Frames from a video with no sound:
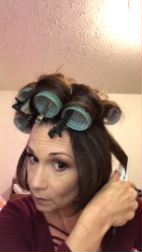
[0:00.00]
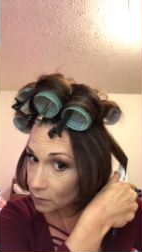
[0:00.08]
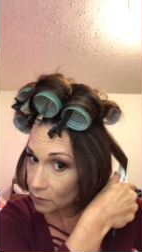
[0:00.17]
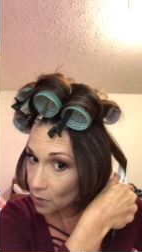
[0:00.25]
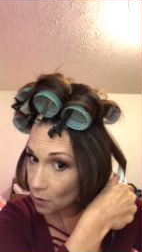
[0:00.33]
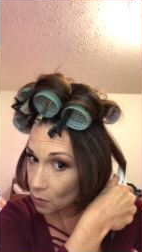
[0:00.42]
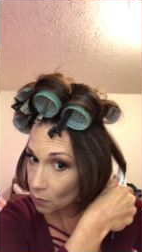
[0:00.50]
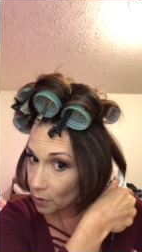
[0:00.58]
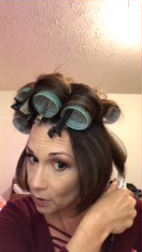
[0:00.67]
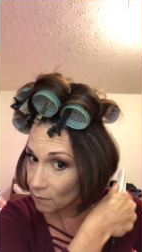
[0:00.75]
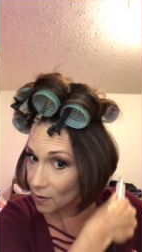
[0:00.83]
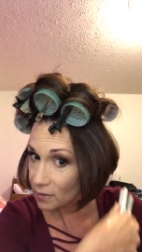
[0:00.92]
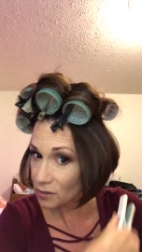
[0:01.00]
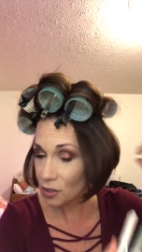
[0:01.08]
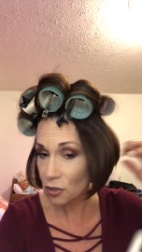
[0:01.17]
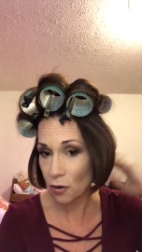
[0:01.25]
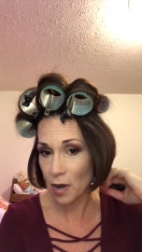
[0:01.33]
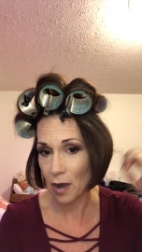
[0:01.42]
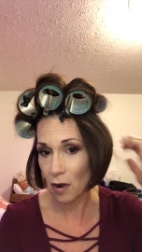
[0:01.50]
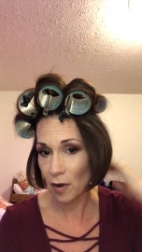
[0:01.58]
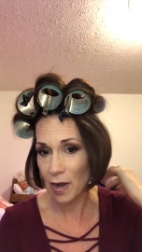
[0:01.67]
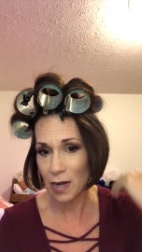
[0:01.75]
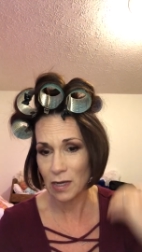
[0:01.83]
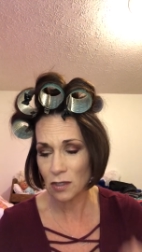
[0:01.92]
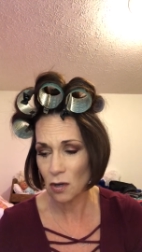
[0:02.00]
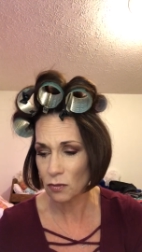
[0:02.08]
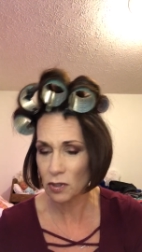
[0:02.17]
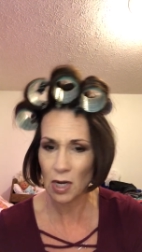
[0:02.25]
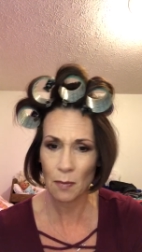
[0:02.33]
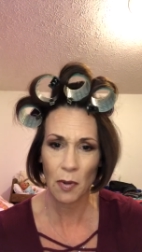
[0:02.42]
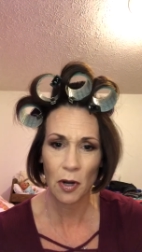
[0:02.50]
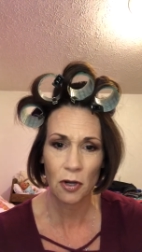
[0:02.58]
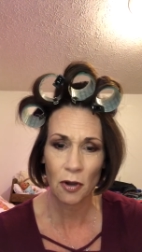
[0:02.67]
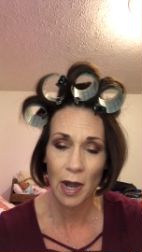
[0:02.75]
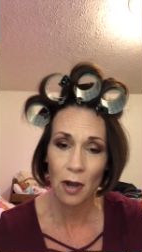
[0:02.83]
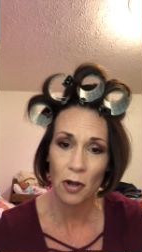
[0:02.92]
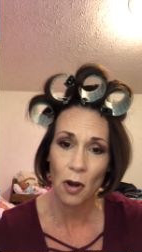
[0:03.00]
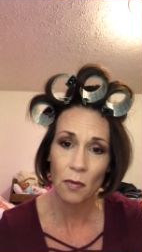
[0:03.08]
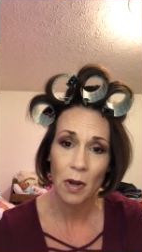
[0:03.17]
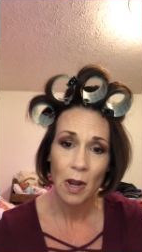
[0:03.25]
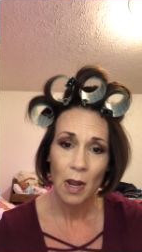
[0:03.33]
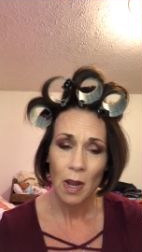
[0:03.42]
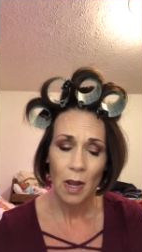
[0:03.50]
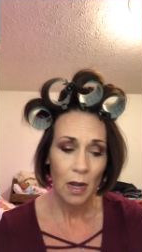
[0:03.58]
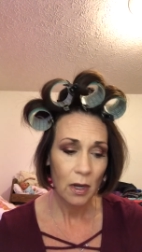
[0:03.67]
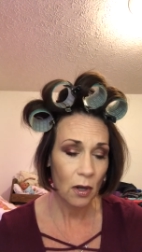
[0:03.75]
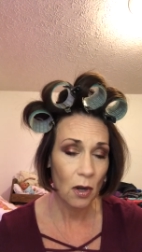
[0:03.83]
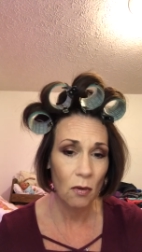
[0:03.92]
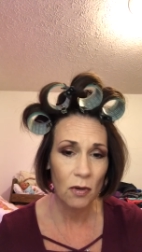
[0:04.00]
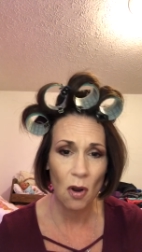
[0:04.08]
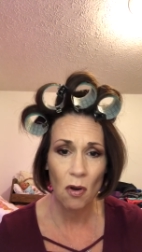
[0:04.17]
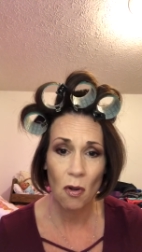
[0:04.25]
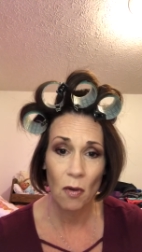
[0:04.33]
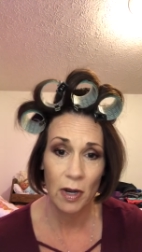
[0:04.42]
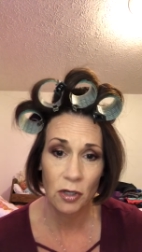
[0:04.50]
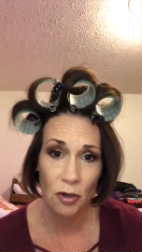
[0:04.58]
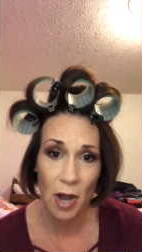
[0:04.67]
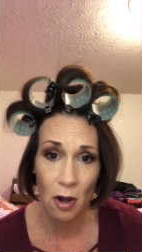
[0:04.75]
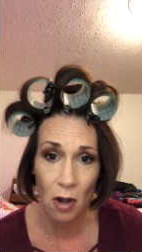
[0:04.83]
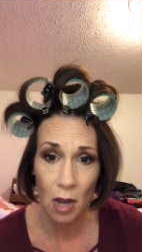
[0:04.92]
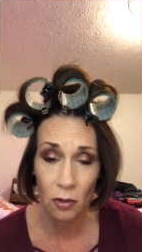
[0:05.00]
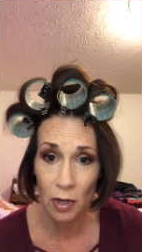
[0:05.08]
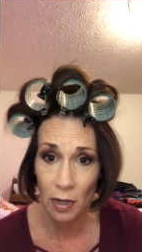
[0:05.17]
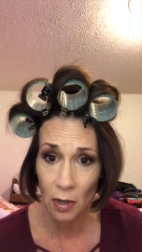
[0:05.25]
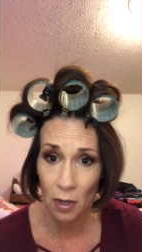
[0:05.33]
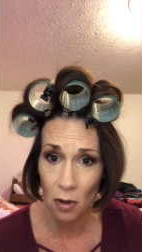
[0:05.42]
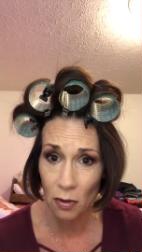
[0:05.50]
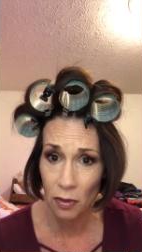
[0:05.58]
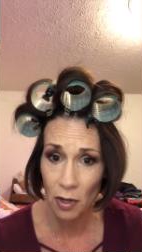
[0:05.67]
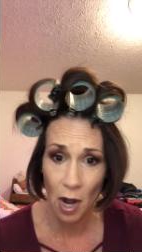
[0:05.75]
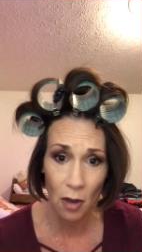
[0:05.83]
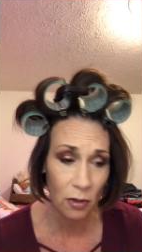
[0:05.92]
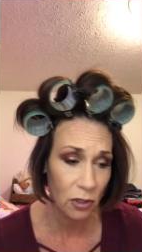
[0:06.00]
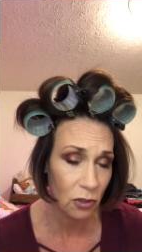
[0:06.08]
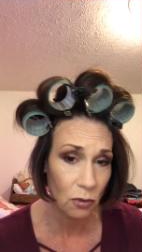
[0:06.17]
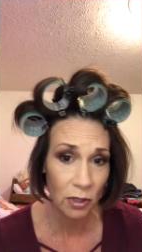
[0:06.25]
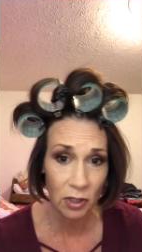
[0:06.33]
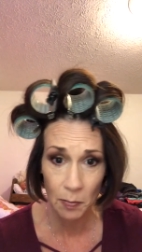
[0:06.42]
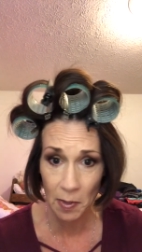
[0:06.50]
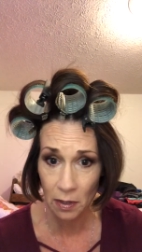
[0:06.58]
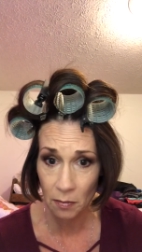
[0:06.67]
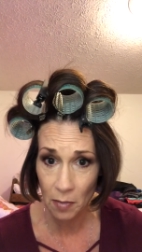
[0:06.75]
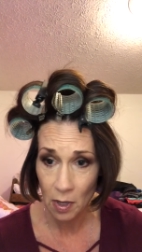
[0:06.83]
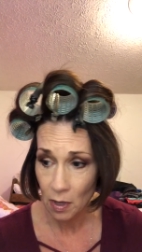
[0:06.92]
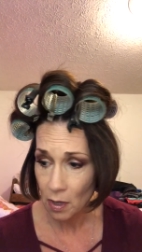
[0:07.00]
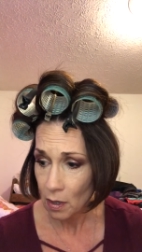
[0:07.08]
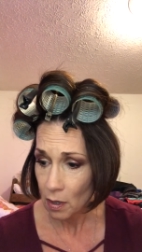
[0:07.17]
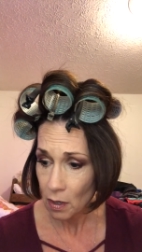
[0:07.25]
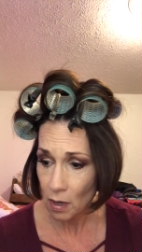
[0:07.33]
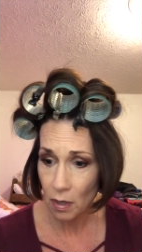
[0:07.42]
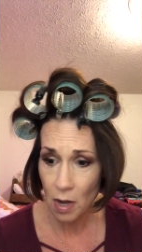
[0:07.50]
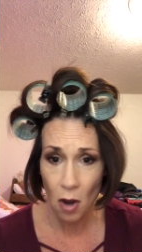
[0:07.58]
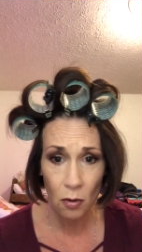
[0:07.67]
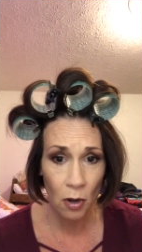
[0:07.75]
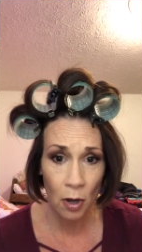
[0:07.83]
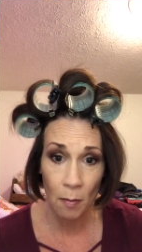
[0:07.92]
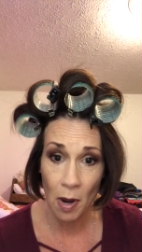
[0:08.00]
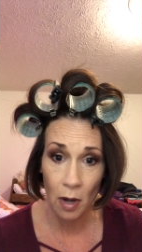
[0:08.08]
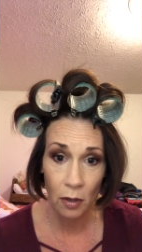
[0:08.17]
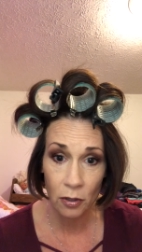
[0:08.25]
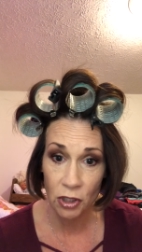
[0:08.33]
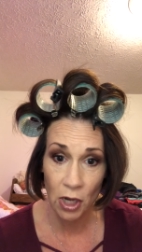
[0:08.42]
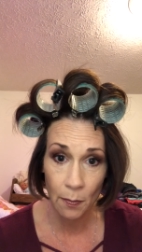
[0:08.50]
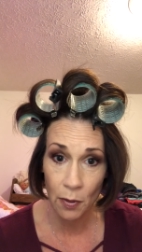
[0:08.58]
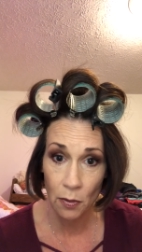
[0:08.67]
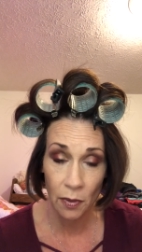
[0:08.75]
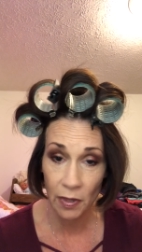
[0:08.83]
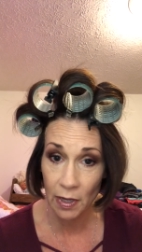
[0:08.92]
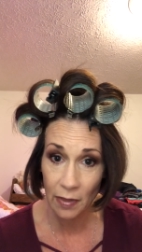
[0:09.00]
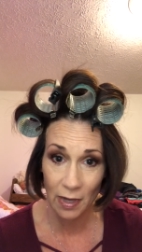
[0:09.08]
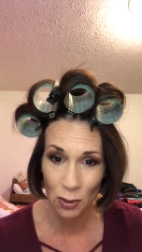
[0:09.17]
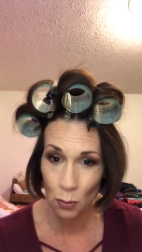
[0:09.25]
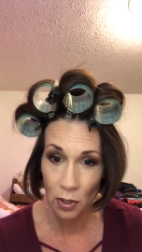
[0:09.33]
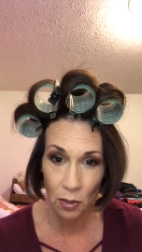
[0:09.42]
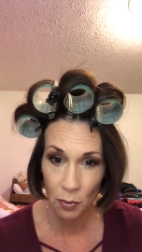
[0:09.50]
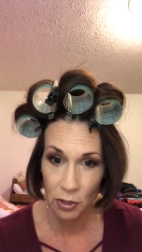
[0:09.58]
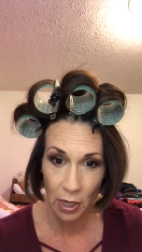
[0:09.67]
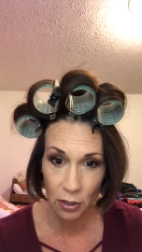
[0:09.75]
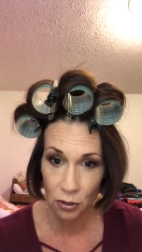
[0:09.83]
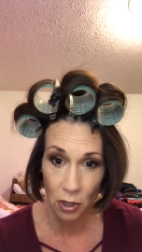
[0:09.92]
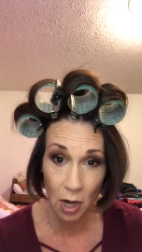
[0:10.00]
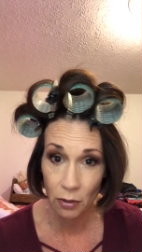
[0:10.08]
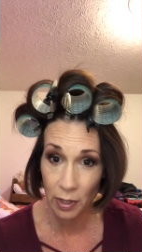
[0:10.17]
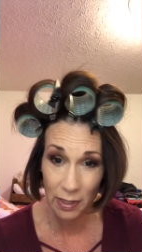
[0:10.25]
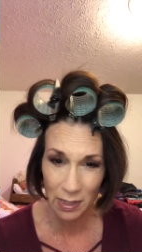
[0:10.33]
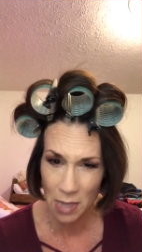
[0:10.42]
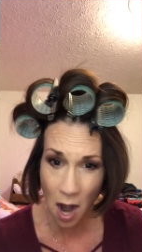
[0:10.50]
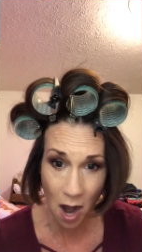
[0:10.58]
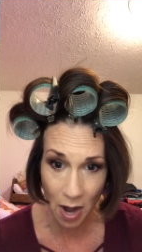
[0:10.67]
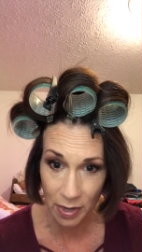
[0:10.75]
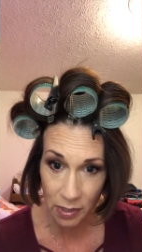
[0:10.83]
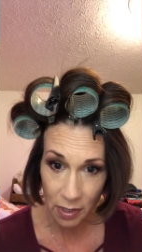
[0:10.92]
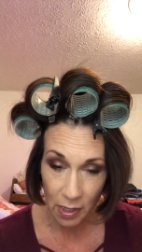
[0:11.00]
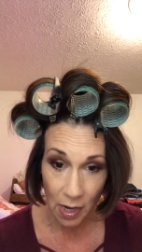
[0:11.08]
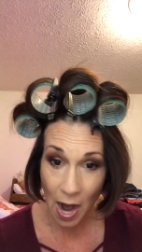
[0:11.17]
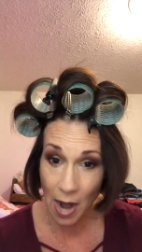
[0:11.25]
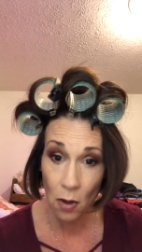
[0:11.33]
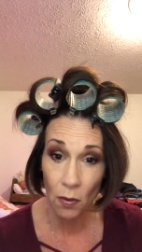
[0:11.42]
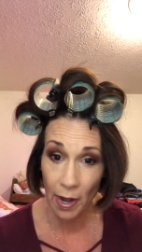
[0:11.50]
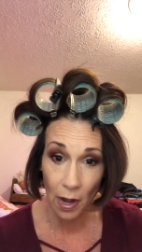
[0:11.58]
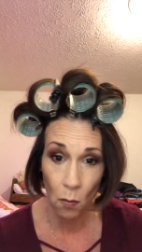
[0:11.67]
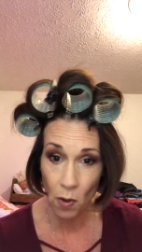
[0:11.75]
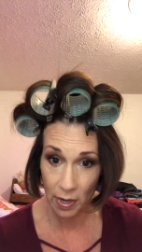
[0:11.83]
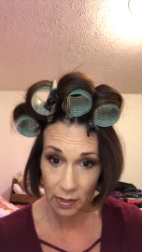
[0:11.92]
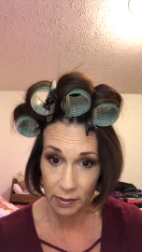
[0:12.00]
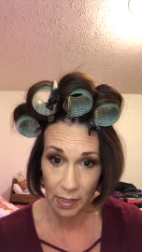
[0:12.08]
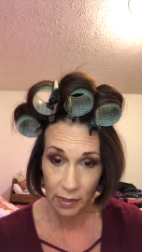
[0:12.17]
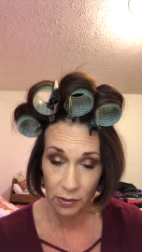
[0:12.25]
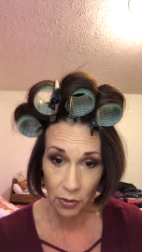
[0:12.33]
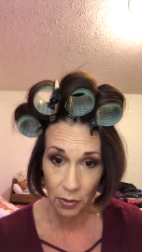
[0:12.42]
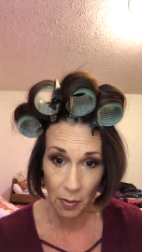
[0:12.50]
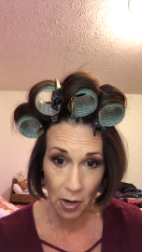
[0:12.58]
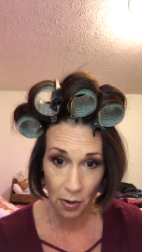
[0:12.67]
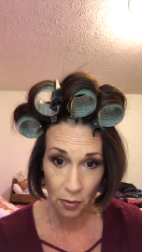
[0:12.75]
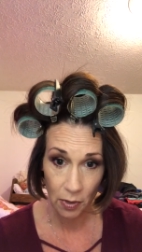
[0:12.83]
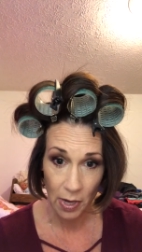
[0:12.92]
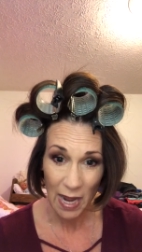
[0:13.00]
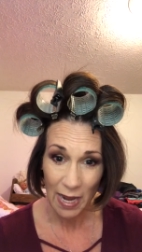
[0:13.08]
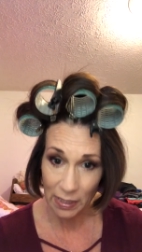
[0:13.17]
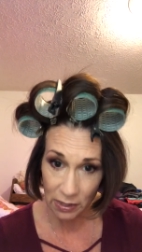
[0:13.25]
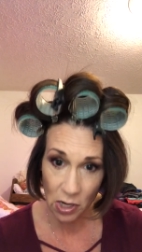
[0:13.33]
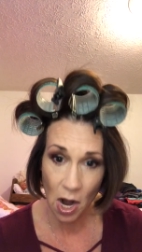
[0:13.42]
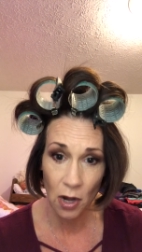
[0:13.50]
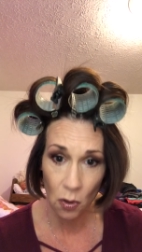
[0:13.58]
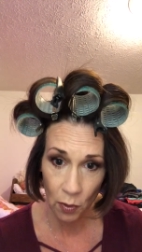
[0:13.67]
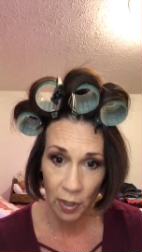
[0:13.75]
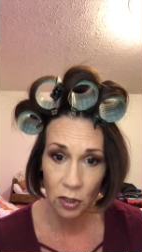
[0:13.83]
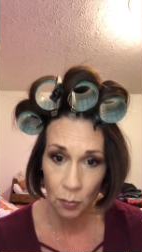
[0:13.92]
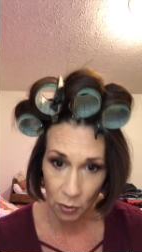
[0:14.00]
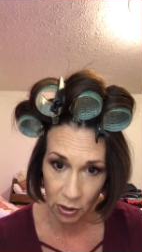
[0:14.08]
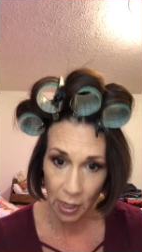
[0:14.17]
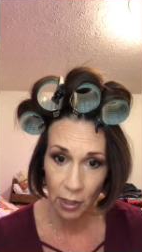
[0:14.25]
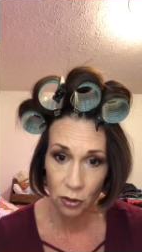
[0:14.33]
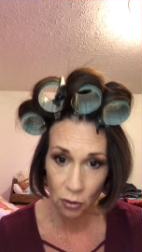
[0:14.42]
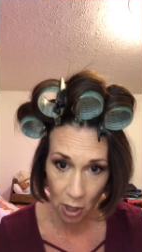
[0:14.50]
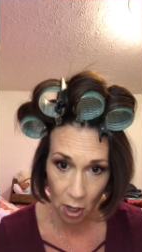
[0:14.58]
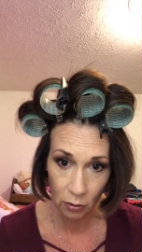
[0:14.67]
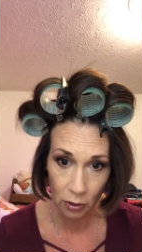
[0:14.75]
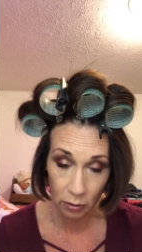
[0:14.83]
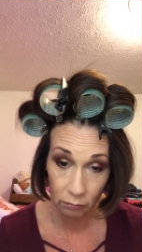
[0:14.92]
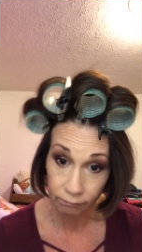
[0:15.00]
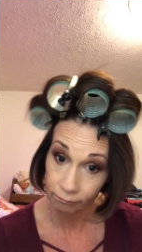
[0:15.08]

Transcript: So invest in your hair, ladies. Don't skimp on your hair. Don't go get your hair colored and then go to the dollar store and spend $1 on a bottle of shampoo and think that's going to protect your color. It's not. I don't care what it says on the bottle. It's not going to protect your color.